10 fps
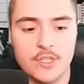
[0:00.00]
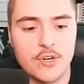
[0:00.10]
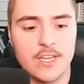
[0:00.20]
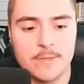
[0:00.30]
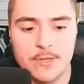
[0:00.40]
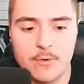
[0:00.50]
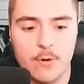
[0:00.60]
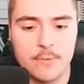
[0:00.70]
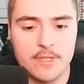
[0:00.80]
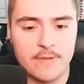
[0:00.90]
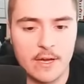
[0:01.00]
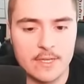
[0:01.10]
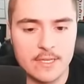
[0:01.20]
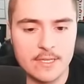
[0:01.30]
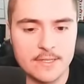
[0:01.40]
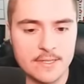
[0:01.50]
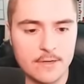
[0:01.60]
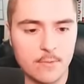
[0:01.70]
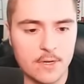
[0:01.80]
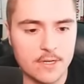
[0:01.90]
trust me, you won't believe how easy
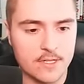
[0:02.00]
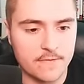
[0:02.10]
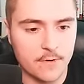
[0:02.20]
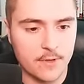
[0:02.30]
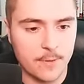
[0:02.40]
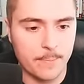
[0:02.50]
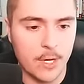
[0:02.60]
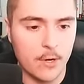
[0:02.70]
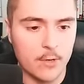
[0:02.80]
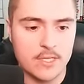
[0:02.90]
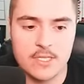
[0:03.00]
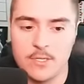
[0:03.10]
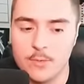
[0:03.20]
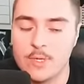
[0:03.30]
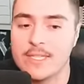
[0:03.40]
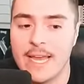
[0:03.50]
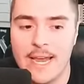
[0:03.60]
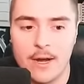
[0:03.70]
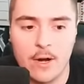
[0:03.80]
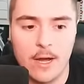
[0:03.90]
it was for the Pokes to
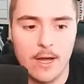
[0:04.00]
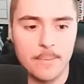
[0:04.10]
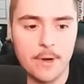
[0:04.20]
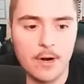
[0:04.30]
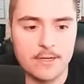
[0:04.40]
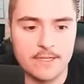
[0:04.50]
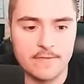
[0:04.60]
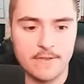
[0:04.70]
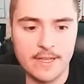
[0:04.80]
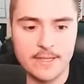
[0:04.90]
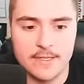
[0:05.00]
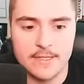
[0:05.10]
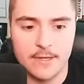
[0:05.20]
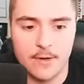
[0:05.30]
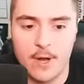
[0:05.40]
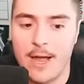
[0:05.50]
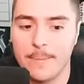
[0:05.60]
tear up our defense. So I'm